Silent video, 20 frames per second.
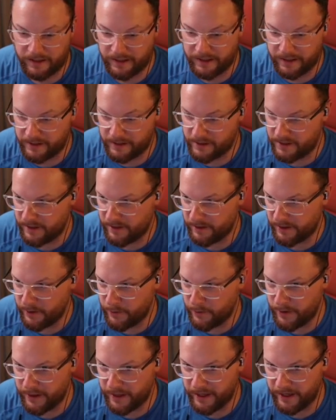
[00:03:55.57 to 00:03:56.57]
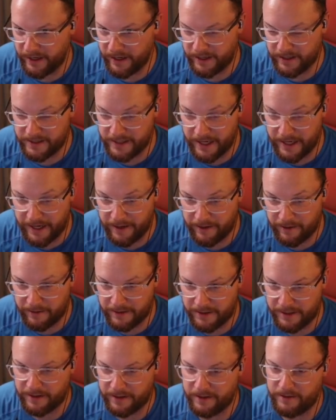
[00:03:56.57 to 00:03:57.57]
It's the only one that has
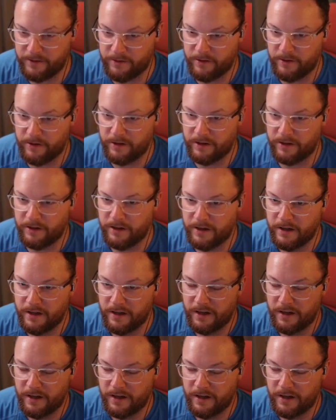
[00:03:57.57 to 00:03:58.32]
handles on the door,